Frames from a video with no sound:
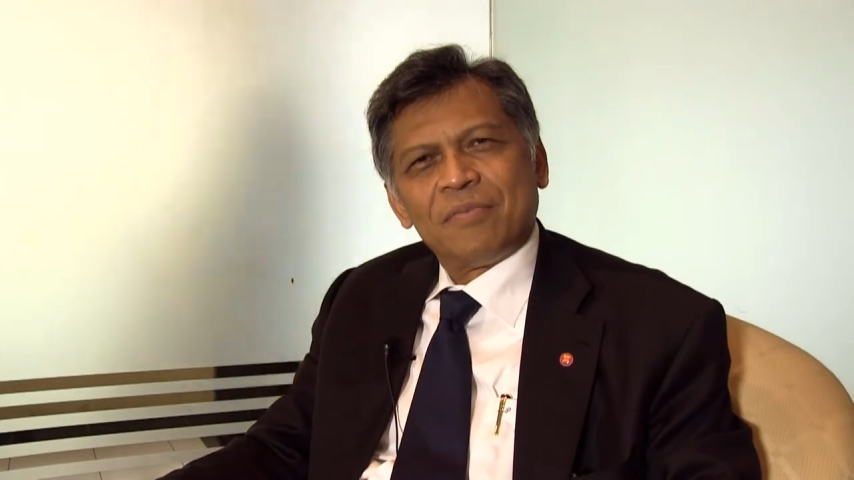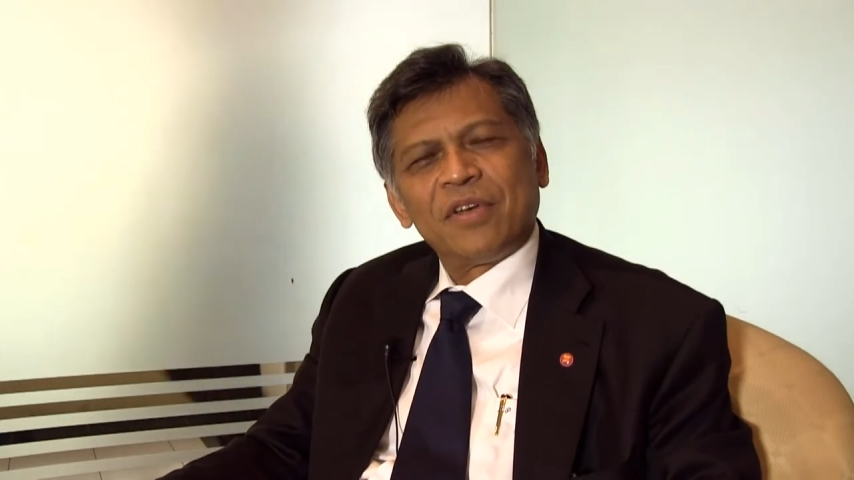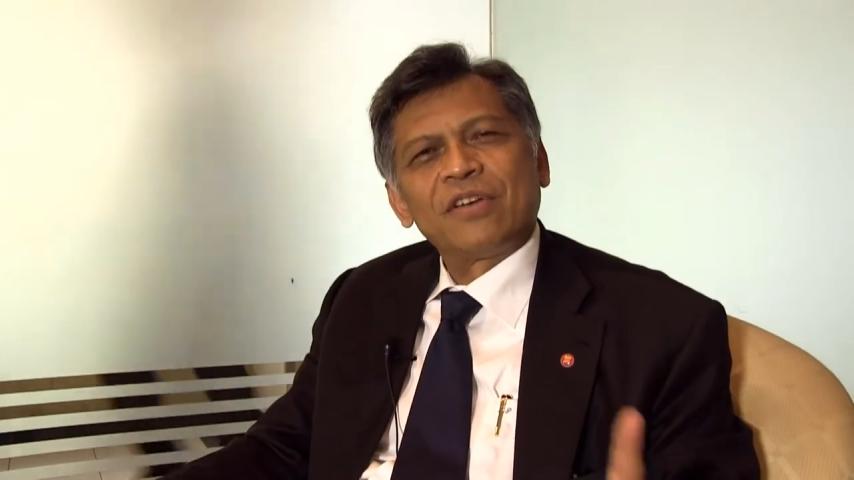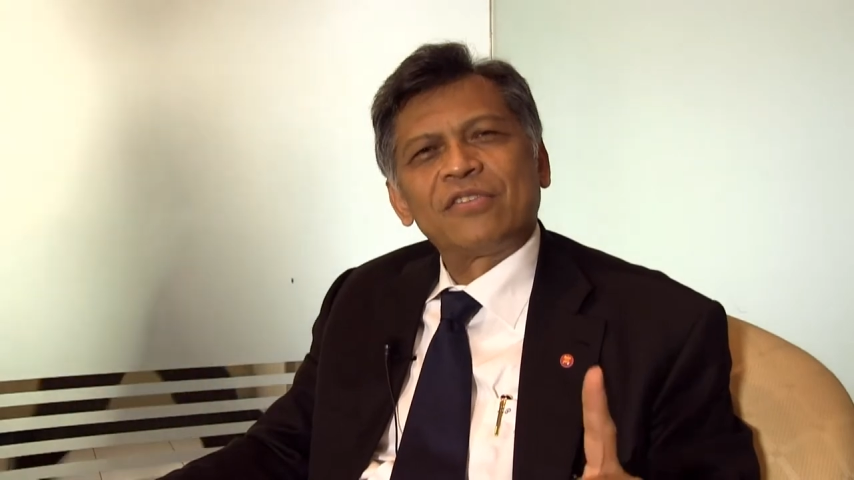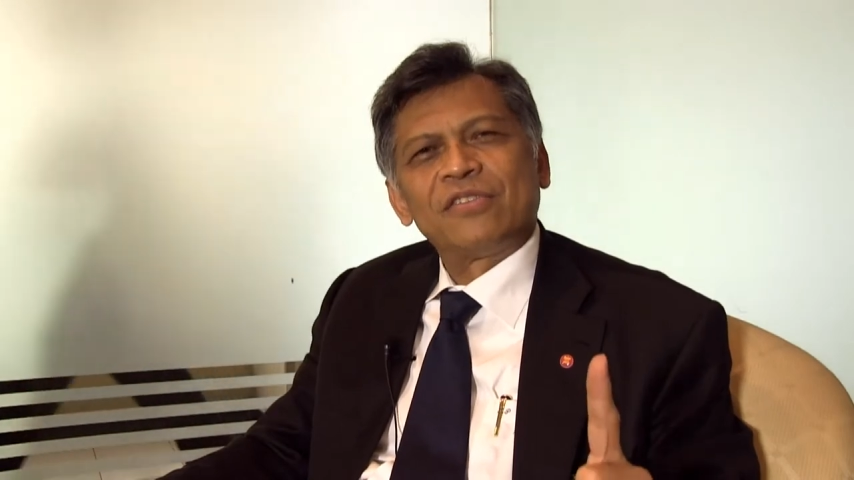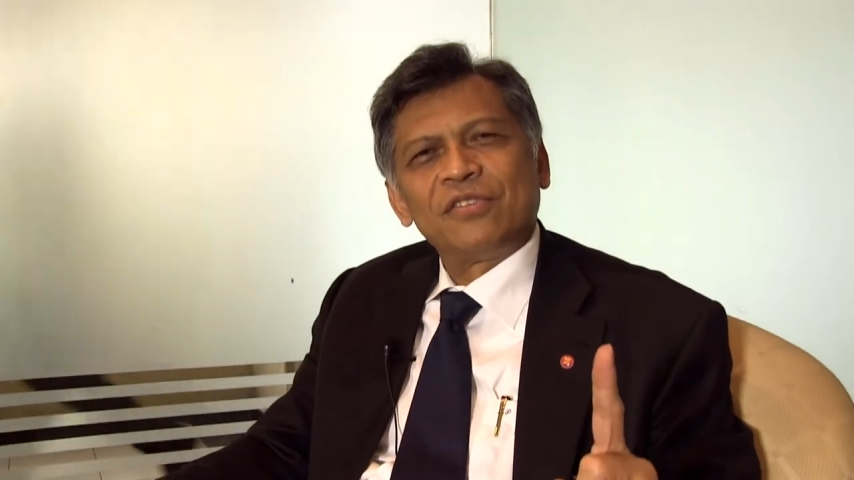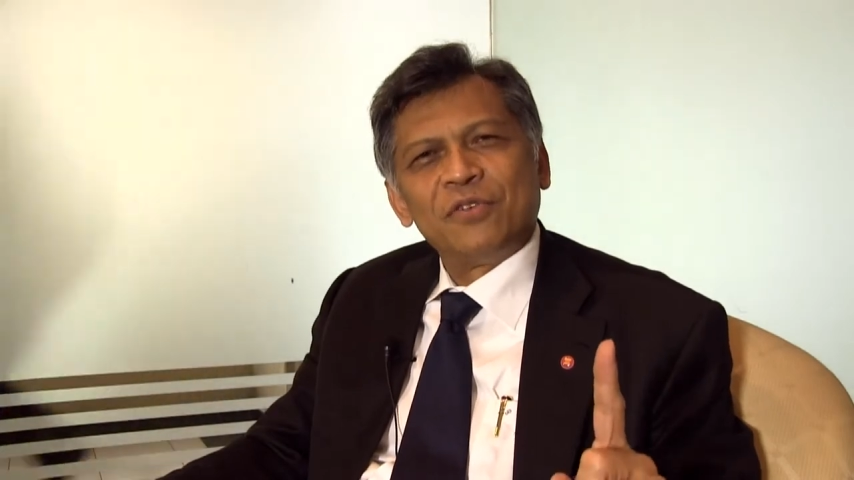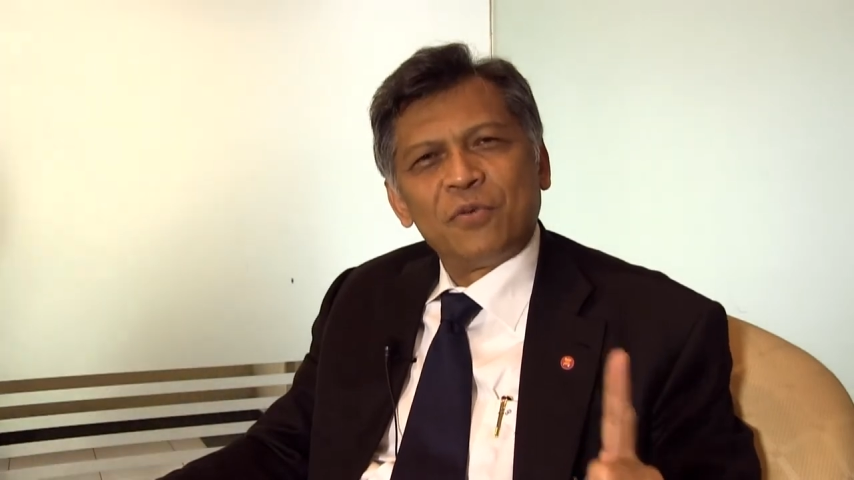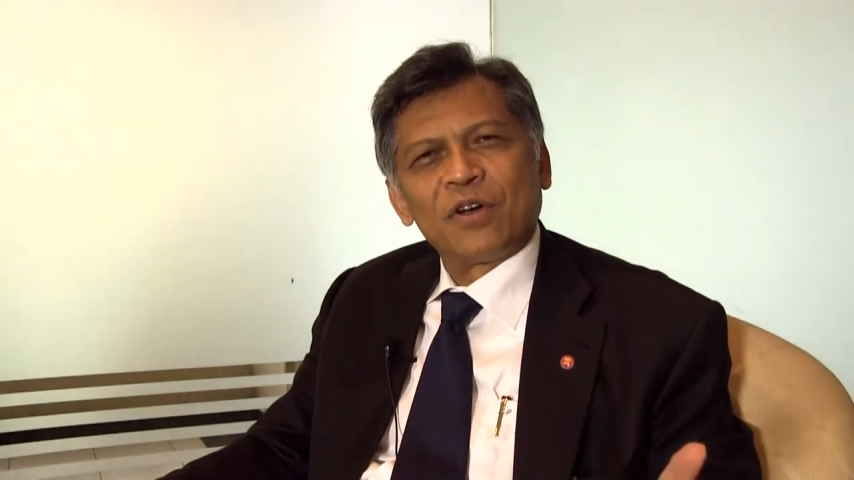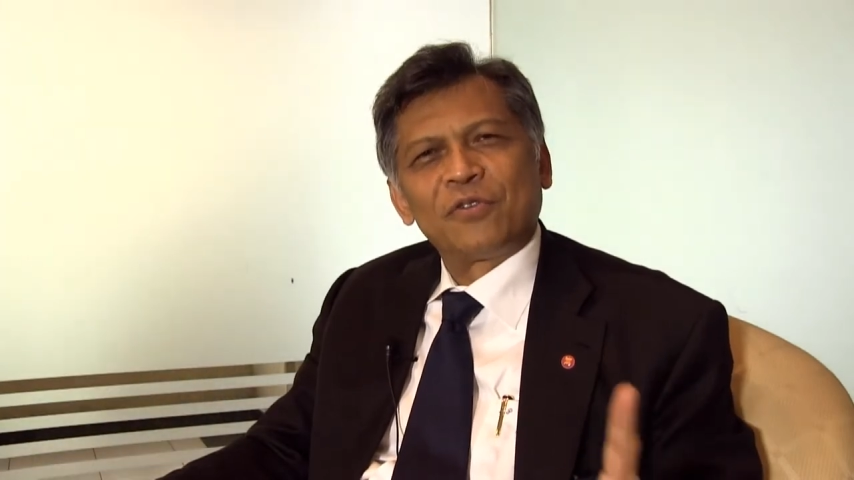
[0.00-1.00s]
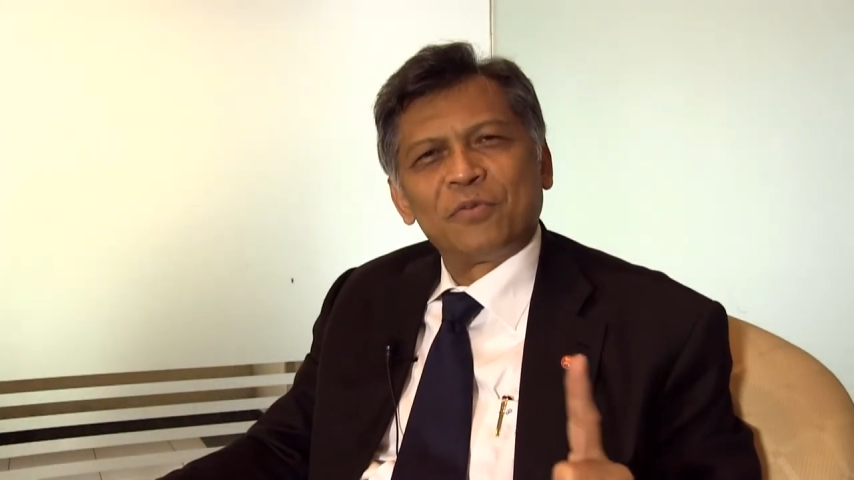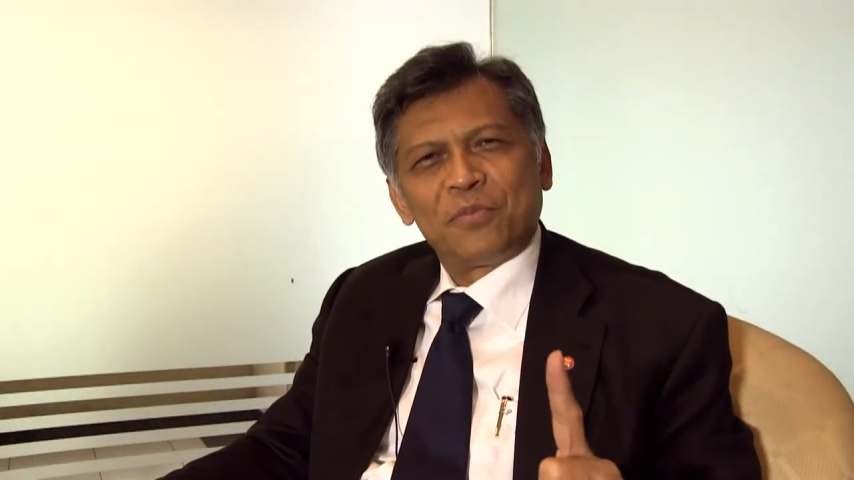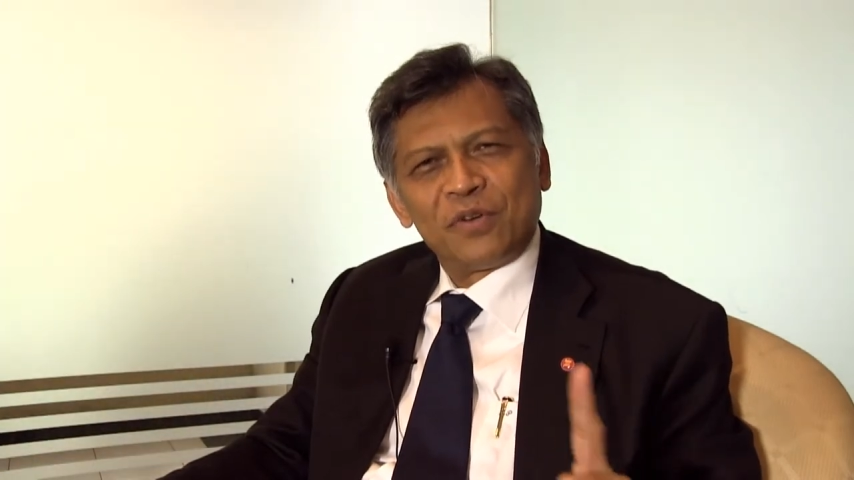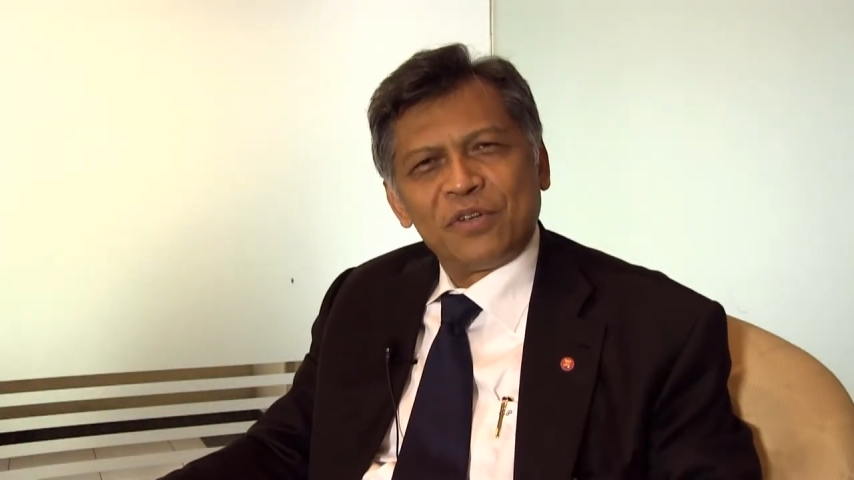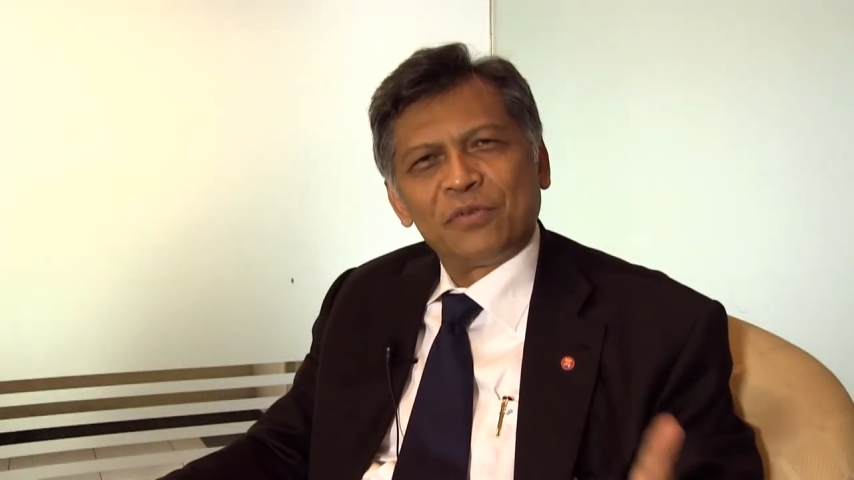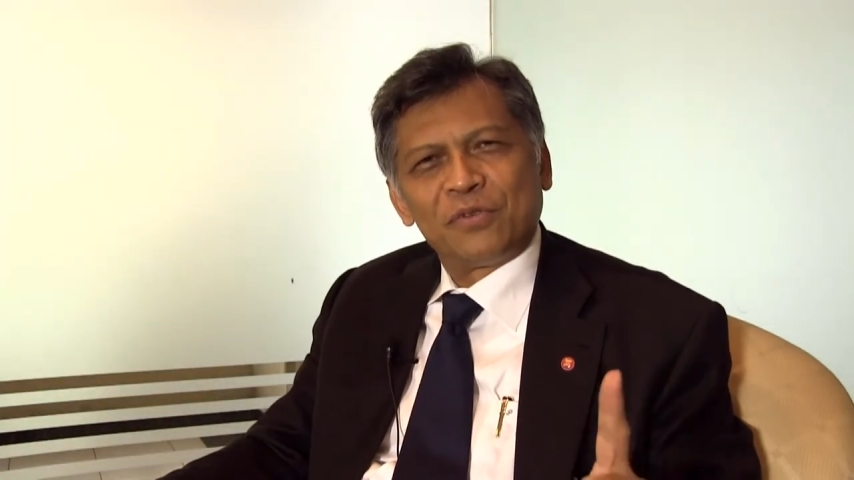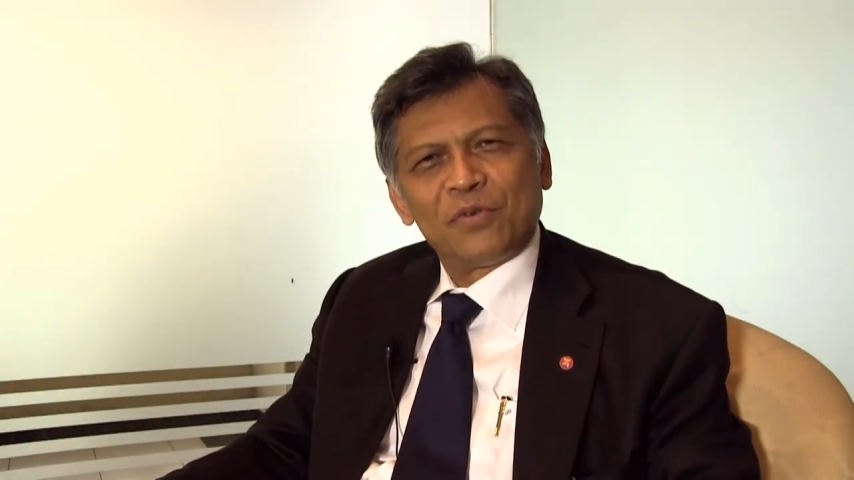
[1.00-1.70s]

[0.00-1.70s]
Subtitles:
because you want to produce